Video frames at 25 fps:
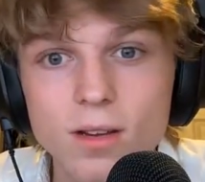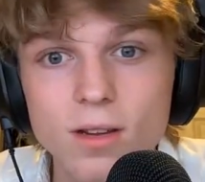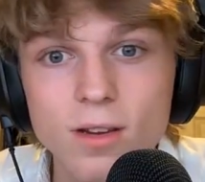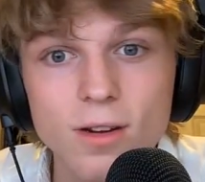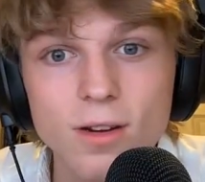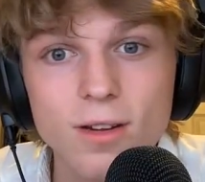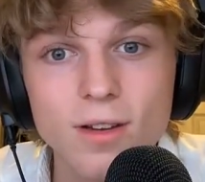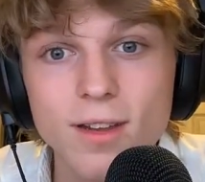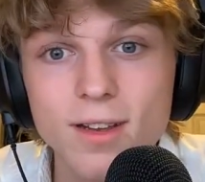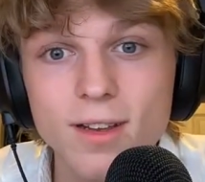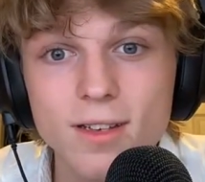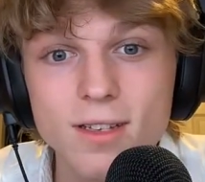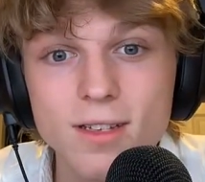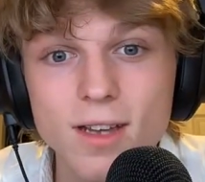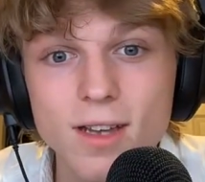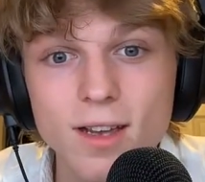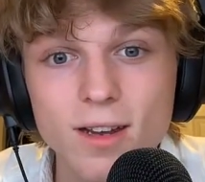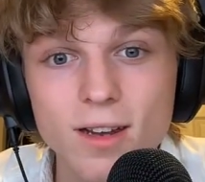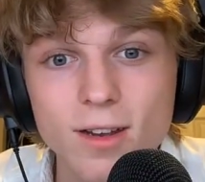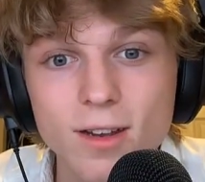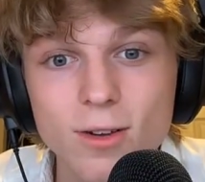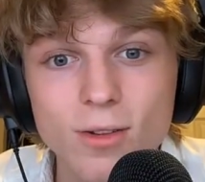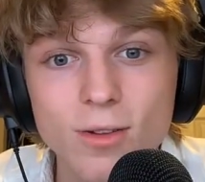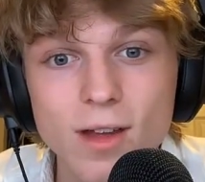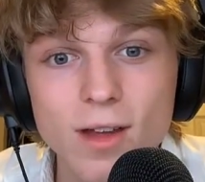in like a
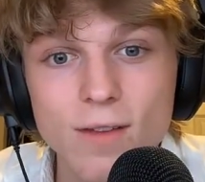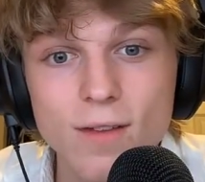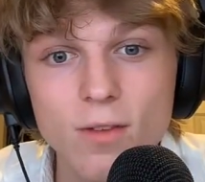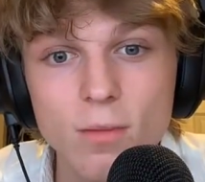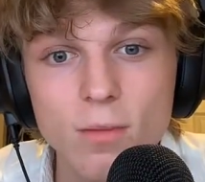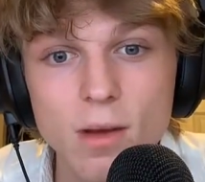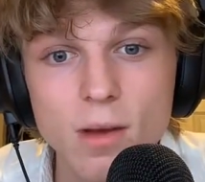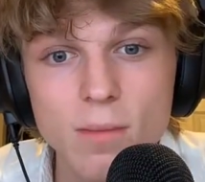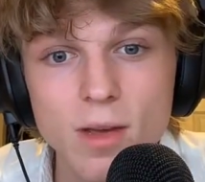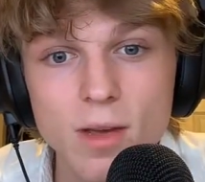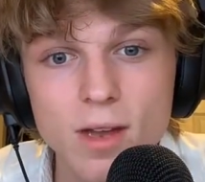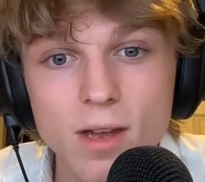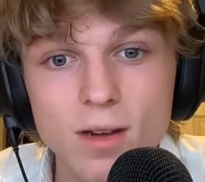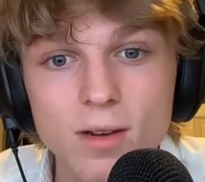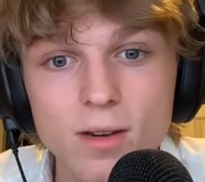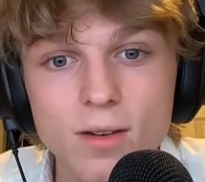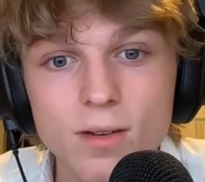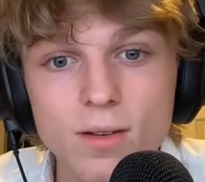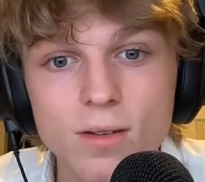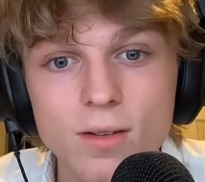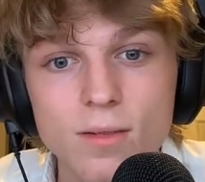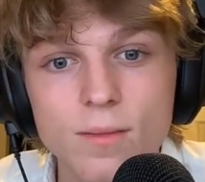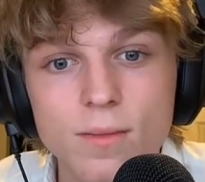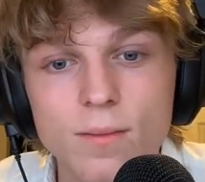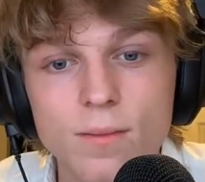second and go live on my main.
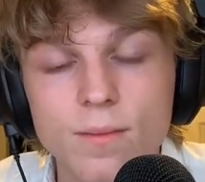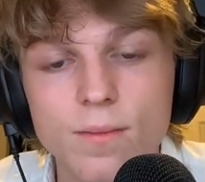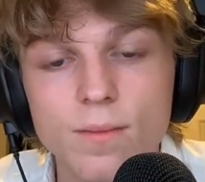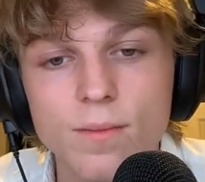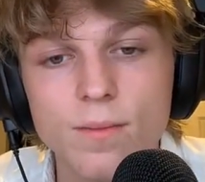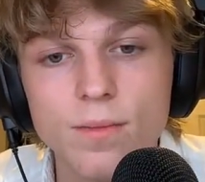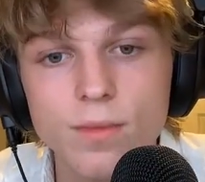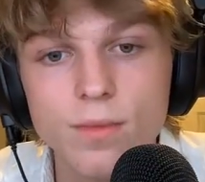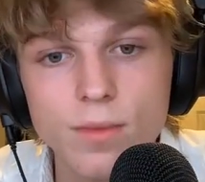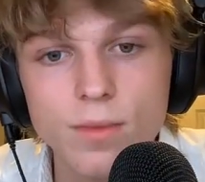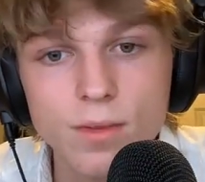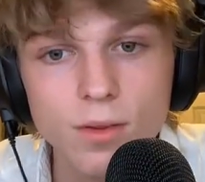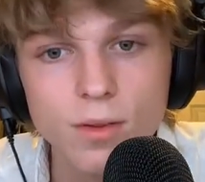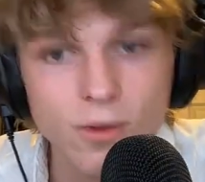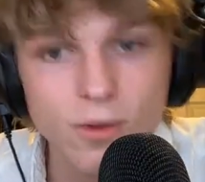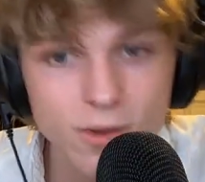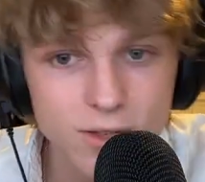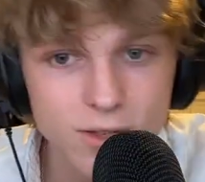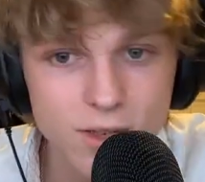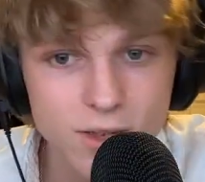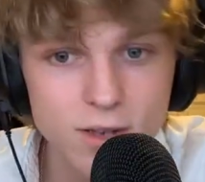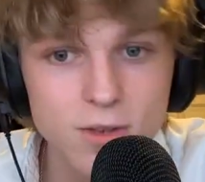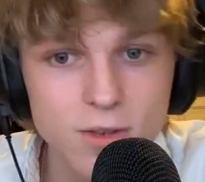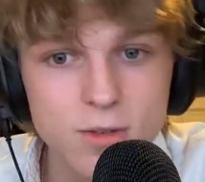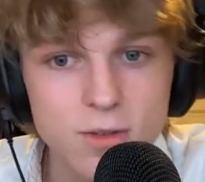
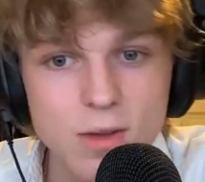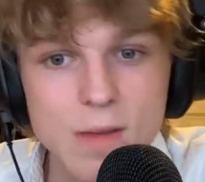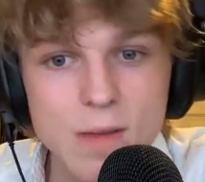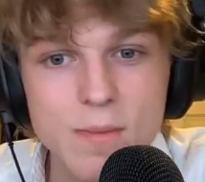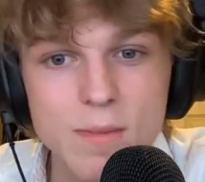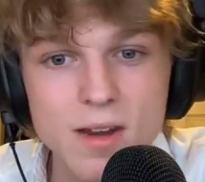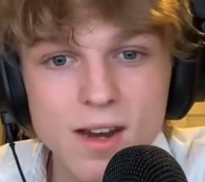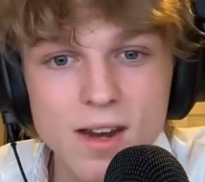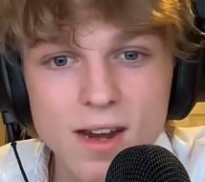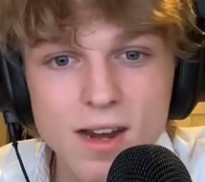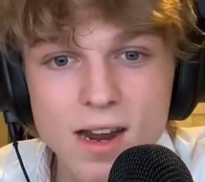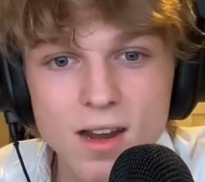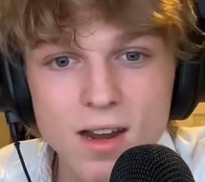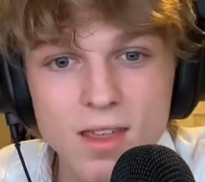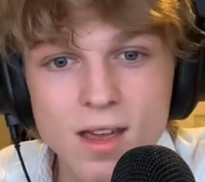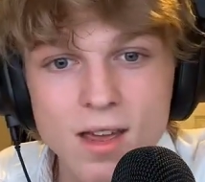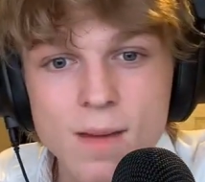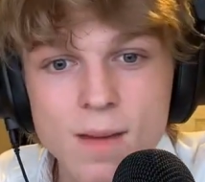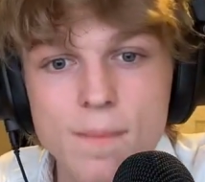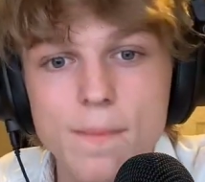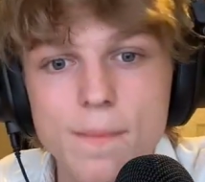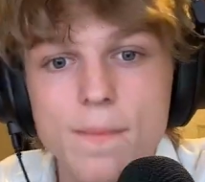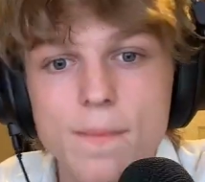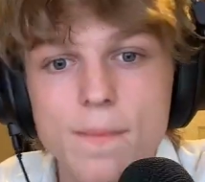Chris, can you swipe in and out of the app?